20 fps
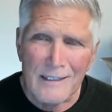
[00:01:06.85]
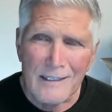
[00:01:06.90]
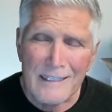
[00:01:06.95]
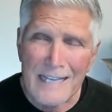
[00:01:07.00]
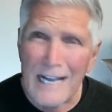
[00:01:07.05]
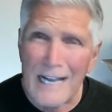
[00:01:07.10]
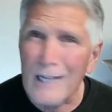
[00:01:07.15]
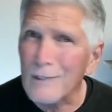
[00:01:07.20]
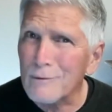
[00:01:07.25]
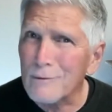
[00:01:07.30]

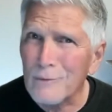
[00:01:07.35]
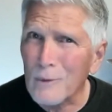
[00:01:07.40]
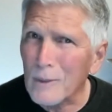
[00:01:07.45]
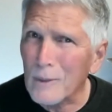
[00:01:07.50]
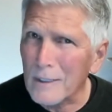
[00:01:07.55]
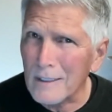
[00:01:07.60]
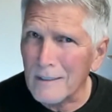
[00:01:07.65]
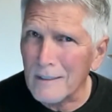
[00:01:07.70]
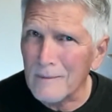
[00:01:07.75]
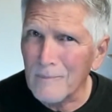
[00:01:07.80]

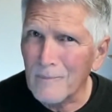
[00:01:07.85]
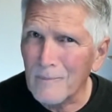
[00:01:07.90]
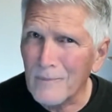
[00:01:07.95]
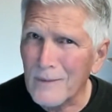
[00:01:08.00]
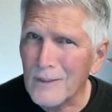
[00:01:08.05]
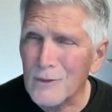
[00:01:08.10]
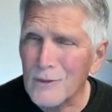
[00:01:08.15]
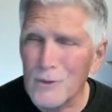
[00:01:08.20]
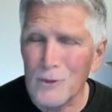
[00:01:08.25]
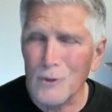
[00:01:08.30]
California
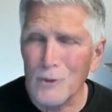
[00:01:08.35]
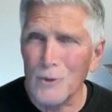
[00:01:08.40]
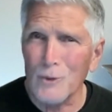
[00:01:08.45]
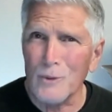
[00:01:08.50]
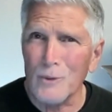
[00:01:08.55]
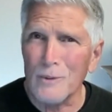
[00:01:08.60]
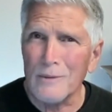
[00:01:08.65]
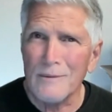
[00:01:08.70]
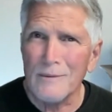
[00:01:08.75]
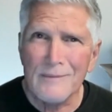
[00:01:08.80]

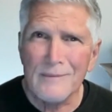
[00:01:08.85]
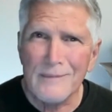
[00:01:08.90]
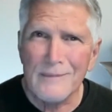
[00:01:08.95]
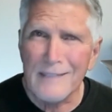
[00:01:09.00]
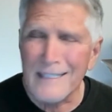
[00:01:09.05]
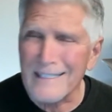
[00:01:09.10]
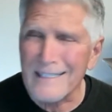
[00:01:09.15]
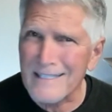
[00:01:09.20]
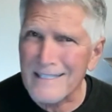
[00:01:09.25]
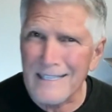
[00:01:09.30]
sued
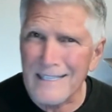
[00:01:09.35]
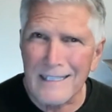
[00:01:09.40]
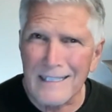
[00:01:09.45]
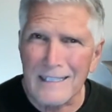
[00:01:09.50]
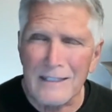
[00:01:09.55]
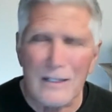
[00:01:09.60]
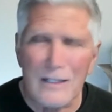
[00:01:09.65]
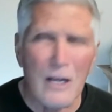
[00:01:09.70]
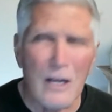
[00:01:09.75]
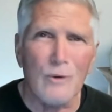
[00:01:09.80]
and said,
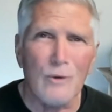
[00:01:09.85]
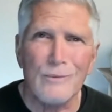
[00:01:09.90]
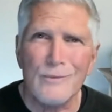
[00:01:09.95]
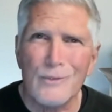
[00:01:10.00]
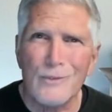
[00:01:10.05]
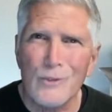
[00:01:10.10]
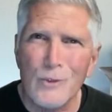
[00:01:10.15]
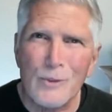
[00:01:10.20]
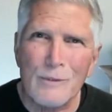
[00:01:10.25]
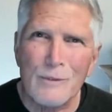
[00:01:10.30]
no,
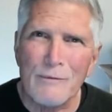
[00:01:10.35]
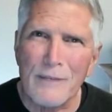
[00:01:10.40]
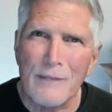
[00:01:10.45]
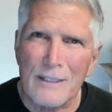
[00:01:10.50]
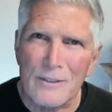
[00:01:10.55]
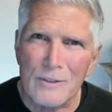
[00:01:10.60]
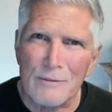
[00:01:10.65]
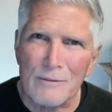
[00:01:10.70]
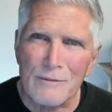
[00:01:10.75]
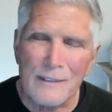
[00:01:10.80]
too
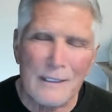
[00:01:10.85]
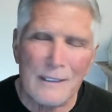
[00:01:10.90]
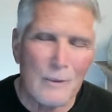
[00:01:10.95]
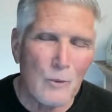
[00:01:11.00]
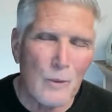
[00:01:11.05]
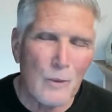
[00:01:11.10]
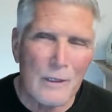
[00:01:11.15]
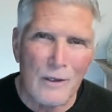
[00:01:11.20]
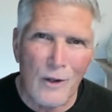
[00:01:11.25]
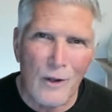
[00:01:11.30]
invasive. And it
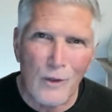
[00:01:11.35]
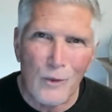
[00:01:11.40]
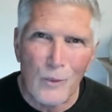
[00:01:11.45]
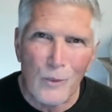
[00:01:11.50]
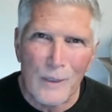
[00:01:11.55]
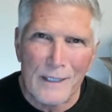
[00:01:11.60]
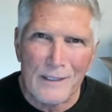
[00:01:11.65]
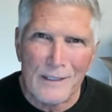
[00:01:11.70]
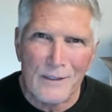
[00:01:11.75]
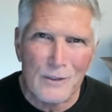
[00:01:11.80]
went all the
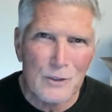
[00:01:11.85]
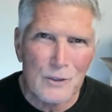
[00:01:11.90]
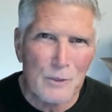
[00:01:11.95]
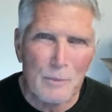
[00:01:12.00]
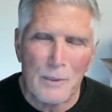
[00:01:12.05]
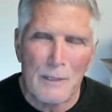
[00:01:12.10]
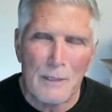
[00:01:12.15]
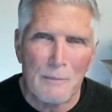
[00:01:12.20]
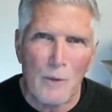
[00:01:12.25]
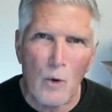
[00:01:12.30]
way to the
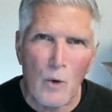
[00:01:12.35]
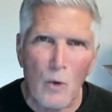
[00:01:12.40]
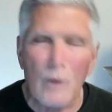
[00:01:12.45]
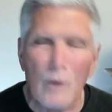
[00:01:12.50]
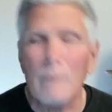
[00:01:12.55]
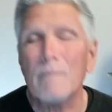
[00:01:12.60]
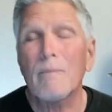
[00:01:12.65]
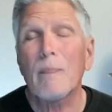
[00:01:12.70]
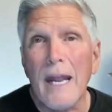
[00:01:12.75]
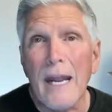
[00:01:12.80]
Supreme
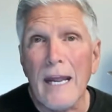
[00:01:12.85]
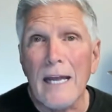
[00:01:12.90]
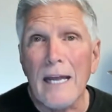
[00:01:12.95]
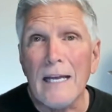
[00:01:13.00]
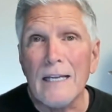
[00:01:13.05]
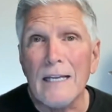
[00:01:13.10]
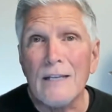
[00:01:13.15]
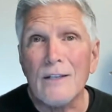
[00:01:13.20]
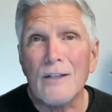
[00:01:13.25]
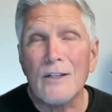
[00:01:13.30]
Court,
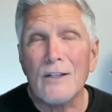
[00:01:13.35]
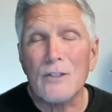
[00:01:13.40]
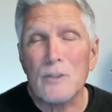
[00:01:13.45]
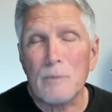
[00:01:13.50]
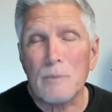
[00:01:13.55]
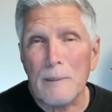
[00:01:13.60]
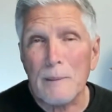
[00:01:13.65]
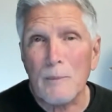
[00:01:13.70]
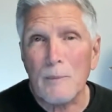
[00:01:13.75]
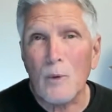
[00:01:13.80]
and the
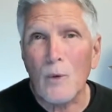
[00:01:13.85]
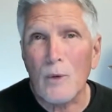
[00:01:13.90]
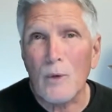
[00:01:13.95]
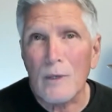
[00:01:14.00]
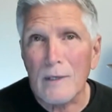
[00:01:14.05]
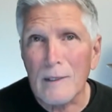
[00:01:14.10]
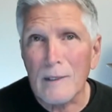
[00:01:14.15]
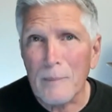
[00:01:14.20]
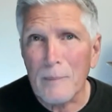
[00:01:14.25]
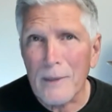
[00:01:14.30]
Supreme Court
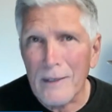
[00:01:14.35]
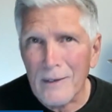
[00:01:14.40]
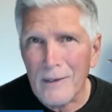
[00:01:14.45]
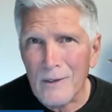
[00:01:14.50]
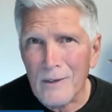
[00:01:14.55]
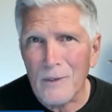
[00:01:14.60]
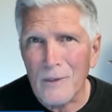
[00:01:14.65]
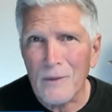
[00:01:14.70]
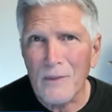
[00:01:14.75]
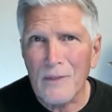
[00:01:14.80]

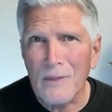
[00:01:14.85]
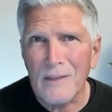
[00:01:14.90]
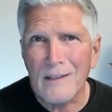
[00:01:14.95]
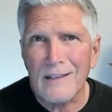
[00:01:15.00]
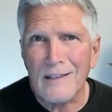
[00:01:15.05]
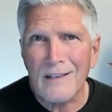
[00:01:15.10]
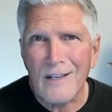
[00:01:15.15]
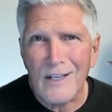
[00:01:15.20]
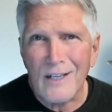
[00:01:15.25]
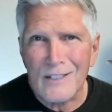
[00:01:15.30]
upheld
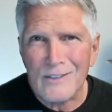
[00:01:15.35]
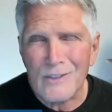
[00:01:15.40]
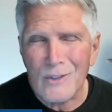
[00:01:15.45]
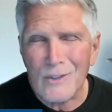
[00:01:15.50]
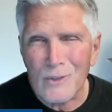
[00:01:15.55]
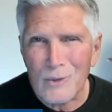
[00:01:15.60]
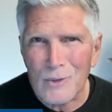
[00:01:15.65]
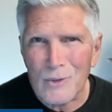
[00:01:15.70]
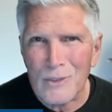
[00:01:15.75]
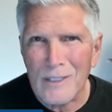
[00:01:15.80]
the
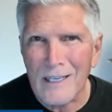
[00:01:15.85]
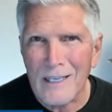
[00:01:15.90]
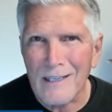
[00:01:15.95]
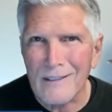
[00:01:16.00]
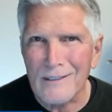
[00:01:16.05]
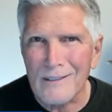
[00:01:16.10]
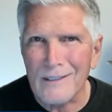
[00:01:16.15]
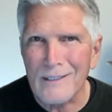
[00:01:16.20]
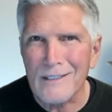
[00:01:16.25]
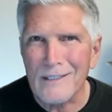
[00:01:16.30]

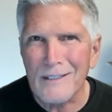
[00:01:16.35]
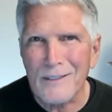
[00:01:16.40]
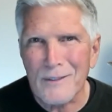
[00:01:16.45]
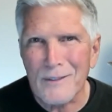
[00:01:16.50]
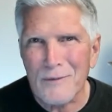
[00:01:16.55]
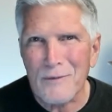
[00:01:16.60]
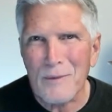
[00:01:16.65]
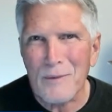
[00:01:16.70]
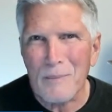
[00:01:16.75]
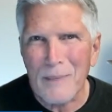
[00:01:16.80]
constitutionality
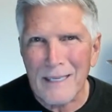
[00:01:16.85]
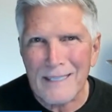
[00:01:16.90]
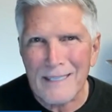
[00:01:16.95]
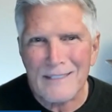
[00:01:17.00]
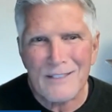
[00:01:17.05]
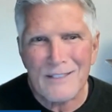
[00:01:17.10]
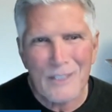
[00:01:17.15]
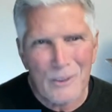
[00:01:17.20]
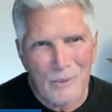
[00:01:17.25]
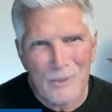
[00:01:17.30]
of the Bank
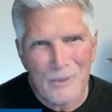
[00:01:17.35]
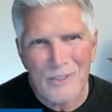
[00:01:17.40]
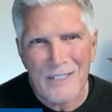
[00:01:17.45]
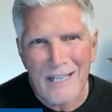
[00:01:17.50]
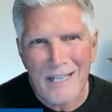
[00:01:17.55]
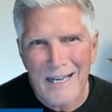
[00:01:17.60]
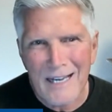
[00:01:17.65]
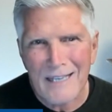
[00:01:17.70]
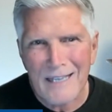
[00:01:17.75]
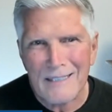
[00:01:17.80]

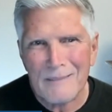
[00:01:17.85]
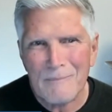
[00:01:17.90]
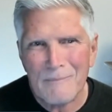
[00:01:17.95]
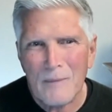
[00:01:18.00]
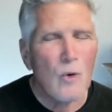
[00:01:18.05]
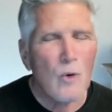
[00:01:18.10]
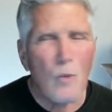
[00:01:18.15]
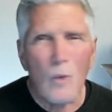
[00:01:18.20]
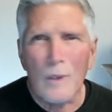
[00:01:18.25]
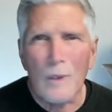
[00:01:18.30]
Secrecy Act.
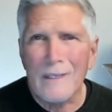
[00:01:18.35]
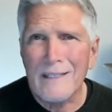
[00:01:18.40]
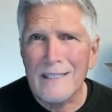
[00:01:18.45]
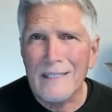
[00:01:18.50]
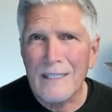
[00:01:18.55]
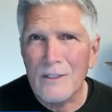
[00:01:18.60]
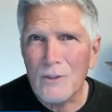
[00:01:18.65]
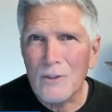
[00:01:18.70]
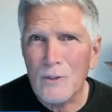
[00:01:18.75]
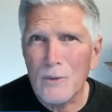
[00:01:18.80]
So what did
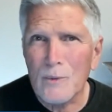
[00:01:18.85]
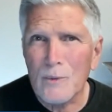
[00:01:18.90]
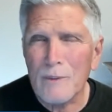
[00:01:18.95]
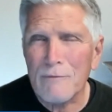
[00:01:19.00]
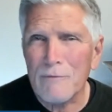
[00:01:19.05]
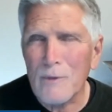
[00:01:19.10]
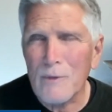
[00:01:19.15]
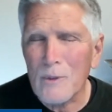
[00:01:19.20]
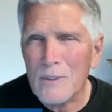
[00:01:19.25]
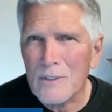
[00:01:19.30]
it do? It
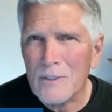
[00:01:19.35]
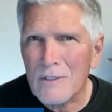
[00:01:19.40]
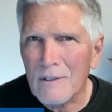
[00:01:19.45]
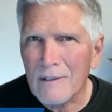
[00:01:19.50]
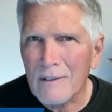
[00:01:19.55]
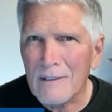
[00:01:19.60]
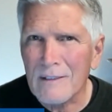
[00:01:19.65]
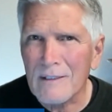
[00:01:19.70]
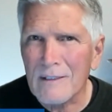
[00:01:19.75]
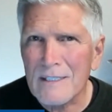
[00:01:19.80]
focused
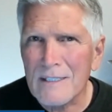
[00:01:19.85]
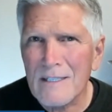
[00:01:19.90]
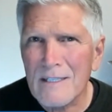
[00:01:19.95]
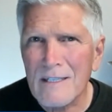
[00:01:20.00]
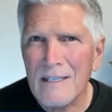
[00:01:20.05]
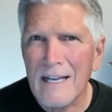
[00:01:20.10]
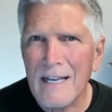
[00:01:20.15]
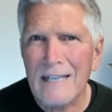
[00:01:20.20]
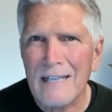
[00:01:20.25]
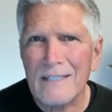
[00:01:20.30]
on
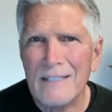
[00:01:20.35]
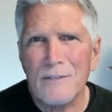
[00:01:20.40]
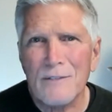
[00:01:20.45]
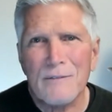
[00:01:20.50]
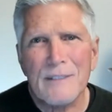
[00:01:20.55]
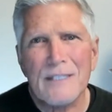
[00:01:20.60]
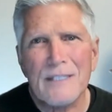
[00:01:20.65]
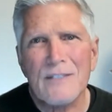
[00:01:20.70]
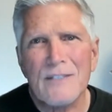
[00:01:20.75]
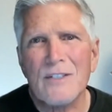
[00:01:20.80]
illicit
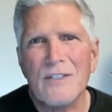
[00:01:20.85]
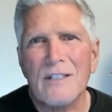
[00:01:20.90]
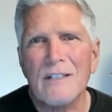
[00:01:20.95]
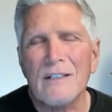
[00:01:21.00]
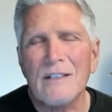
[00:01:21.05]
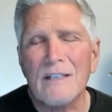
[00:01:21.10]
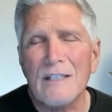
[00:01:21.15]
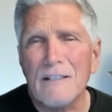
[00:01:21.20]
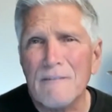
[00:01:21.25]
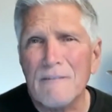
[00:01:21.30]
activities,
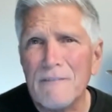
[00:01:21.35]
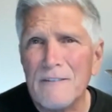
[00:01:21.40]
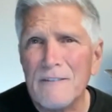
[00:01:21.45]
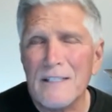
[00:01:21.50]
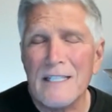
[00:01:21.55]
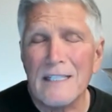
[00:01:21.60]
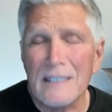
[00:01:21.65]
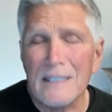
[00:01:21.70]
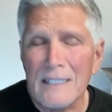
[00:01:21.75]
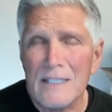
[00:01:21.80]

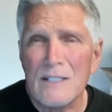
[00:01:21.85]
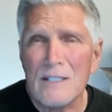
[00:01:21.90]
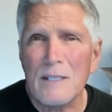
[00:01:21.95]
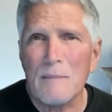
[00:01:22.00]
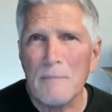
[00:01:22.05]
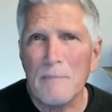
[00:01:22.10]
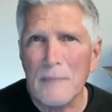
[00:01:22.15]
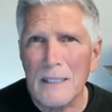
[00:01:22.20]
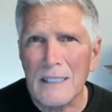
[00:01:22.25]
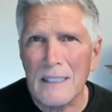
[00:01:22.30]

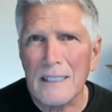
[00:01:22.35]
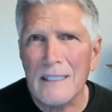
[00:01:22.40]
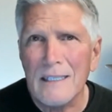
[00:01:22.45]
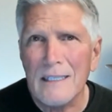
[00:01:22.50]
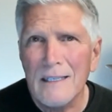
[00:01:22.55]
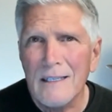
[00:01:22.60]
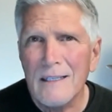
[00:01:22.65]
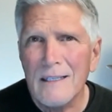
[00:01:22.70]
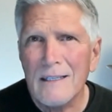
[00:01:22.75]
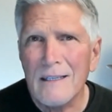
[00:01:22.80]
illicit money
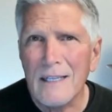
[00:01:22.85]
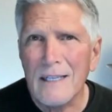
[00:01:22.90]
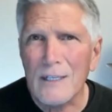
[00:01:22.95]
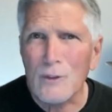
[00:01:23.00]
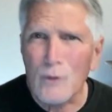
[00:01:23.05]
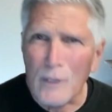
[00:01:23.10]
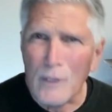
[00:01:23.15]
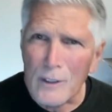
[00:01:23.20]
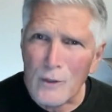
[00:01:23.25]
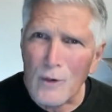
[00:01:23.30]
like
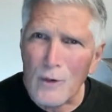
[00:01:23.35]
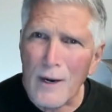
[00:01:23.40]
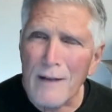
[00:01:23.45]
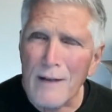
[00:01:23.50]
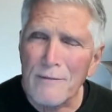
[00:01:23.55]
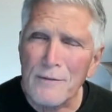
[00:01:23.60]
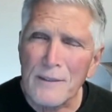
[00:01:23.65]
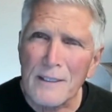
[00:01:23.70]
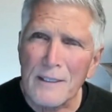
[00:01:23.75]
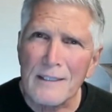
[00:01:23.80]
drug
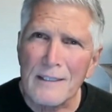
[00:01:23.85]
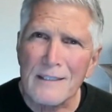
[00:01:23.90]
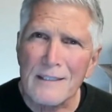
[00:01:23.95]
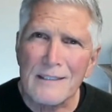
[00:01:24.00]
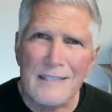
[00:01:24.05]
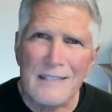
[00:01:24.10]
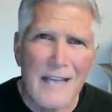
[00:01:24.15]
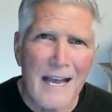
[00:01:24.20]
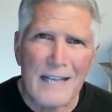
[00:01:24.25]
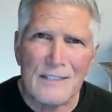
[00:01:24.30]
trafficking and
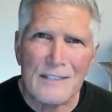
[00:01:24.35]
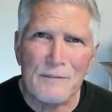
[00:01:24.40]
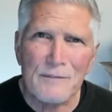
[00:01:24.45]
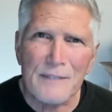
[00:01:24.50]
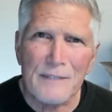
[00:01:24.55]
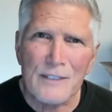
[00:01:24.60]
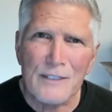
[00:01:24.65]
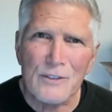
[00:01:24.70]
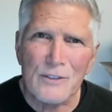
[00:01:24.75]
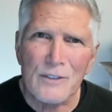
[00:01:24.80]
tax
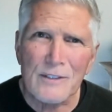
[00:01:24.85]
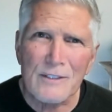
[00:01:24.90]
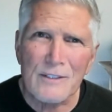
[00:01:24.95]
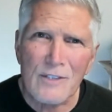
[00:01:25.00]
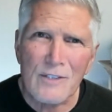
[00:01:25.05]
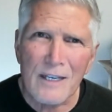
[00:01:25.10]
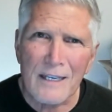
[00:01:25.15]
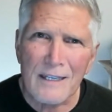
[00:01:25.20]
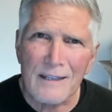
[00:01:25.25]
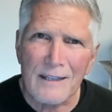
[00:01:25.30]
evasion, this
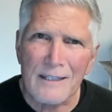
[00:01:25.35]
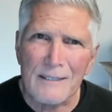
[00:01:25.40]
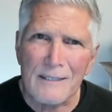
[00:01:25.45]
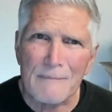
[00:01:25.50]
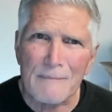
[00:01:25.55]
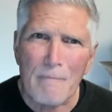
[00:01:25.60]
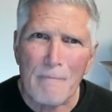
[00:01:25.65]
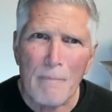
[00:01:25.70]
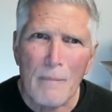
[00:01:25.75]
kind of thing.